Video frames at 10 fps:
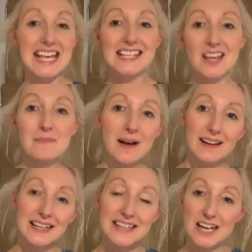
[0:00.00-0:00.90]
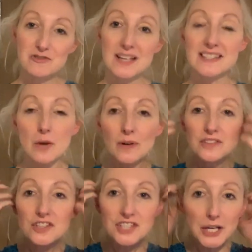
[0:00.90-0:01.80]
is my neck dress that I wanted
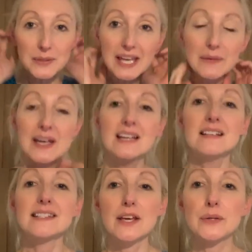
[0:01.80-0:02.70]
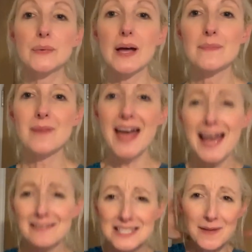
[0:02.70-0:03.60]
to show you. So um, my
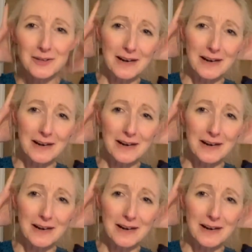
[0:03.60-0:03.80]
hair looks a bit